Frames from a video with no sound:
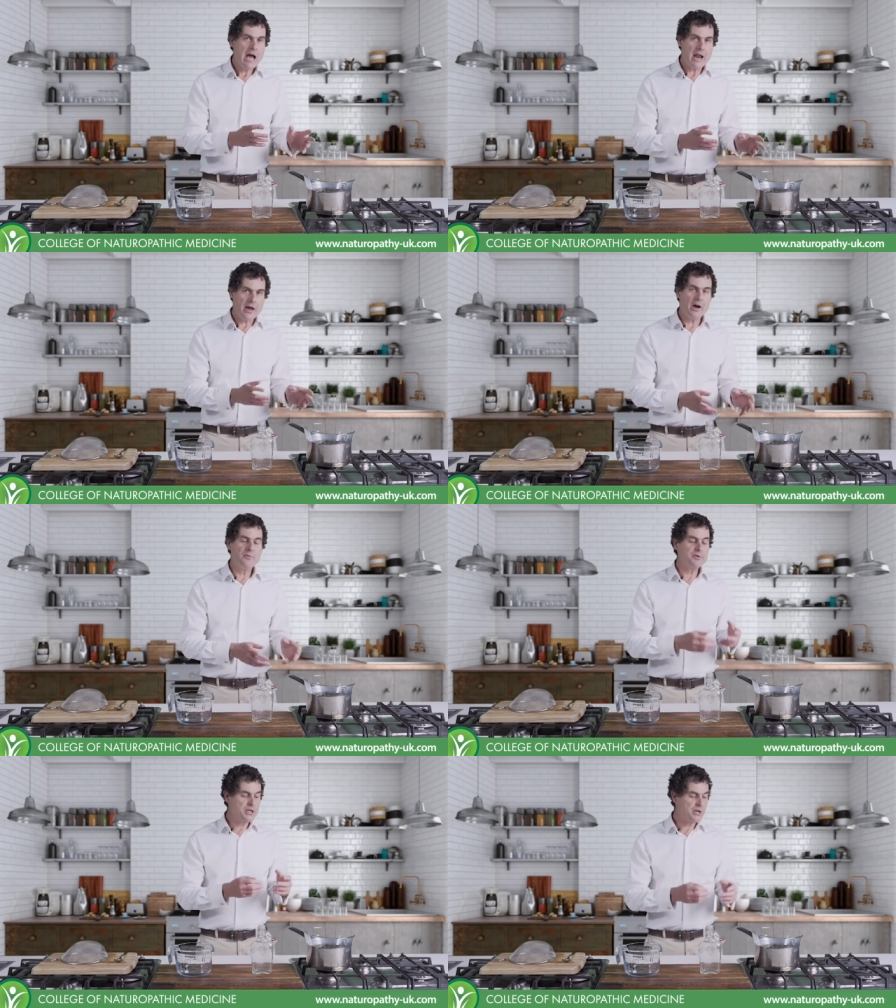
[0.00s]
at
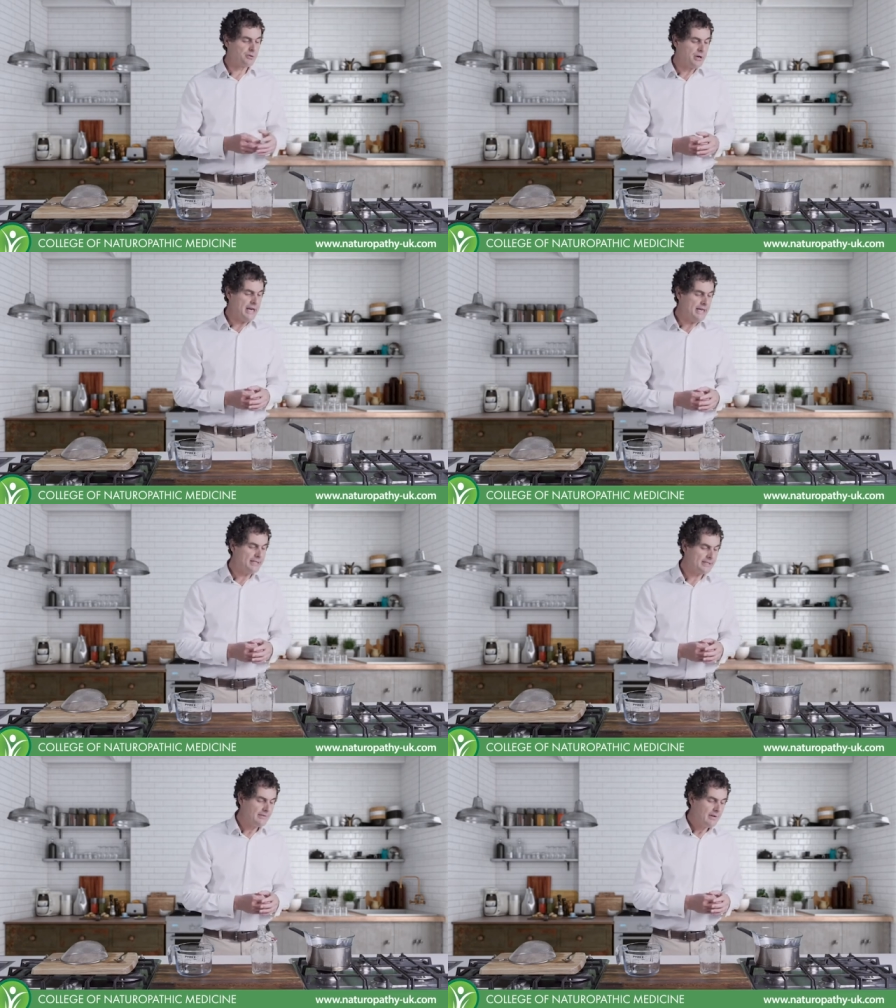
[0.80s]
100
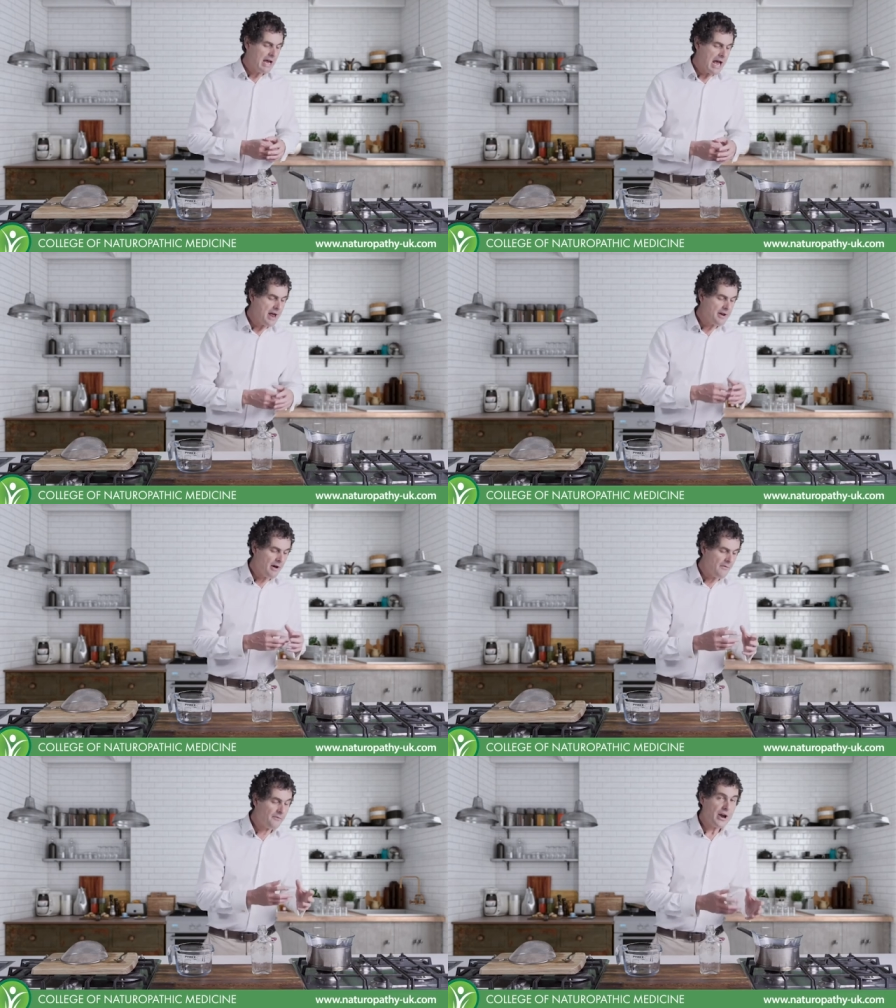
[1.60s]
degrees and
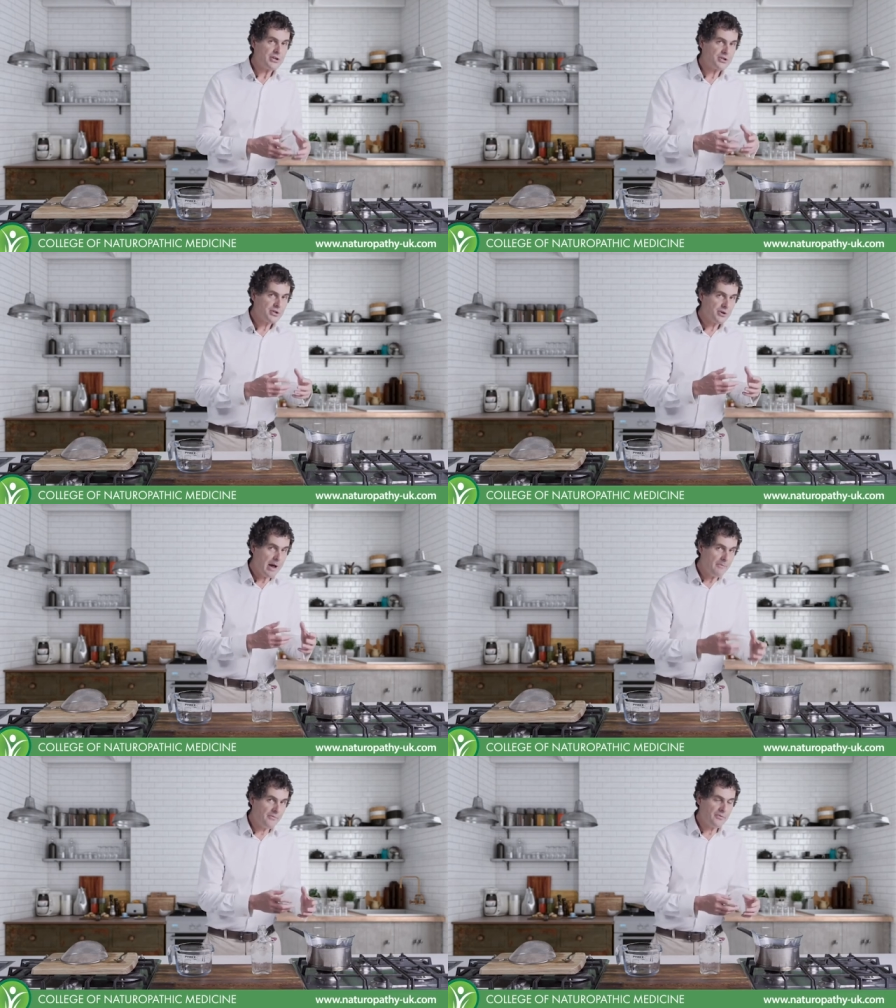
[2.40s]
our fresh
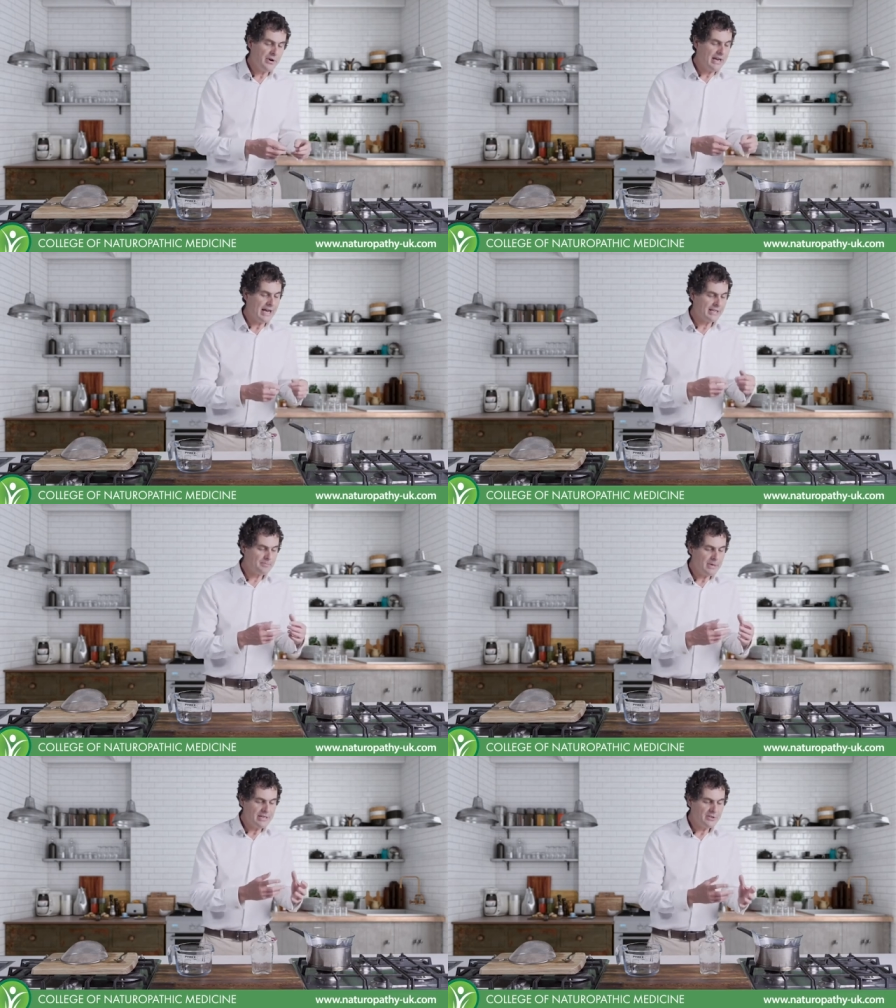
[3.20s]
comfrey has
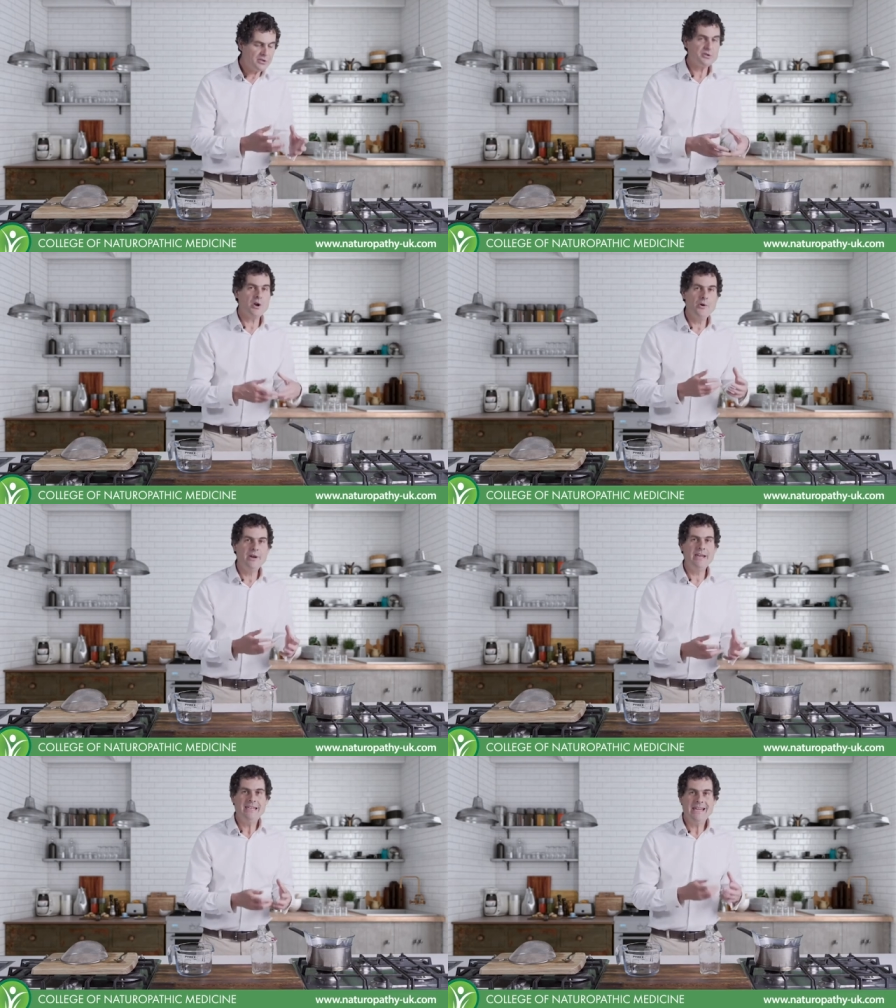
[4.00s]
been
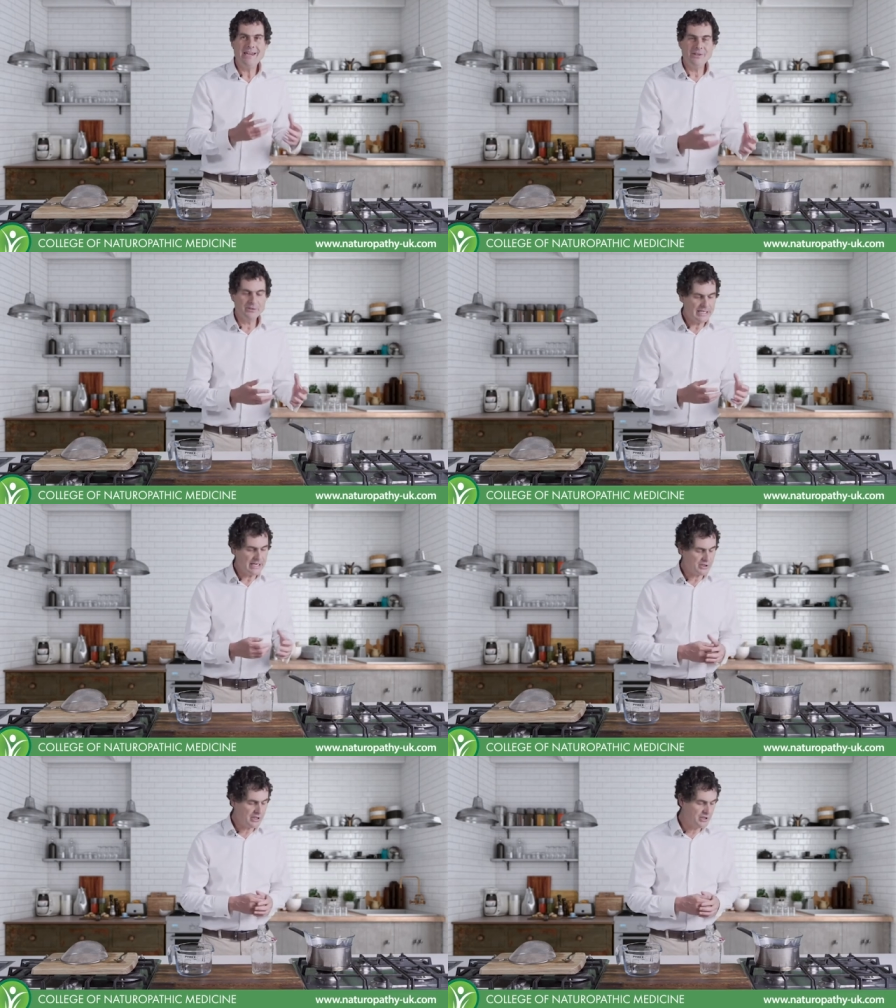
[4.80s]
slowly yielding
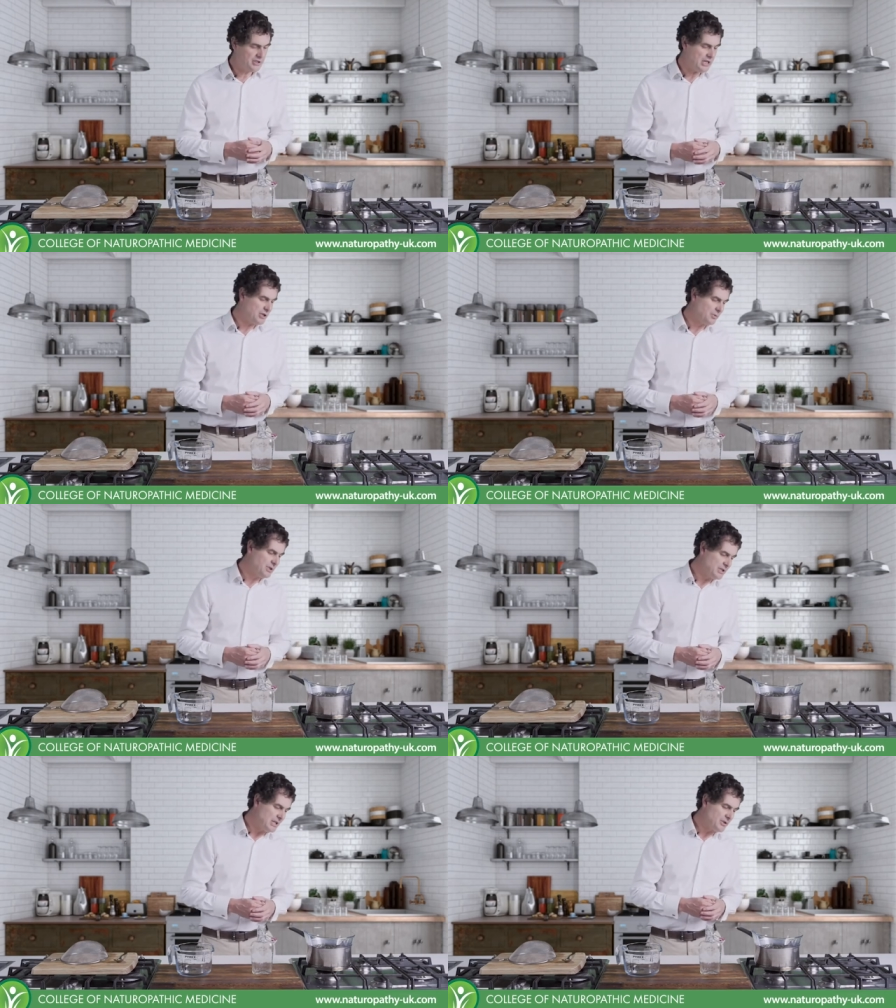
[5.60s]
its
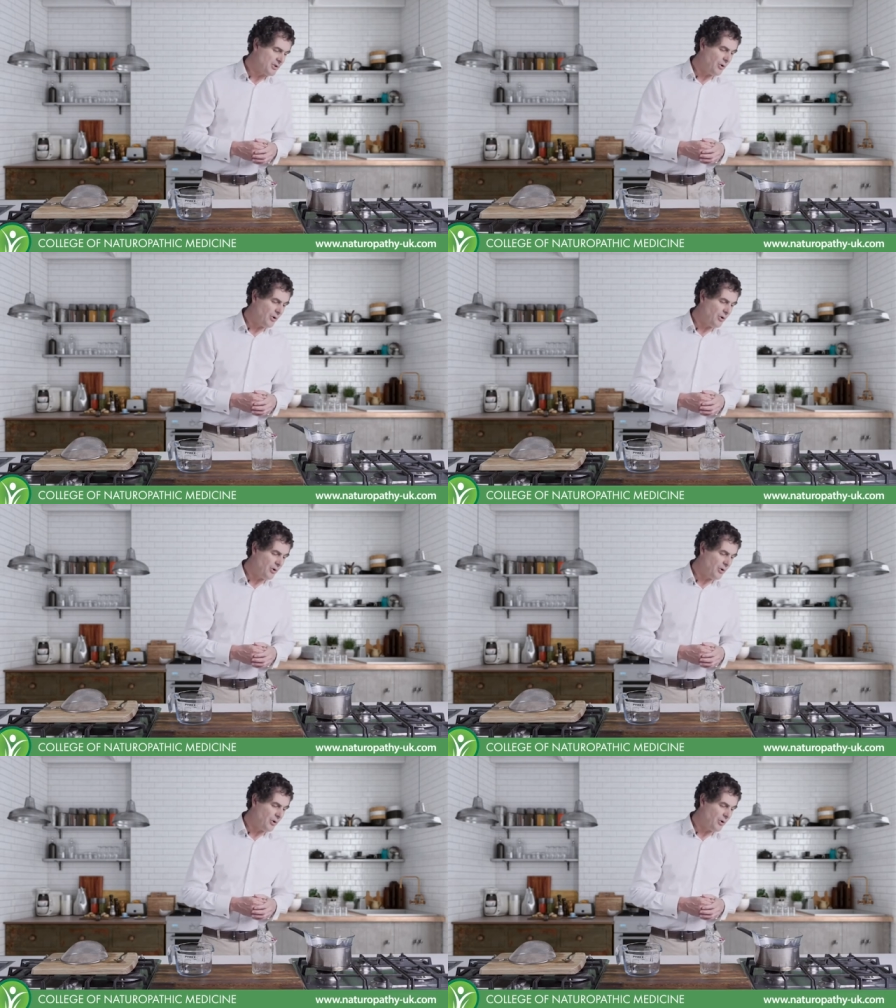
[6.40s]
constituents into the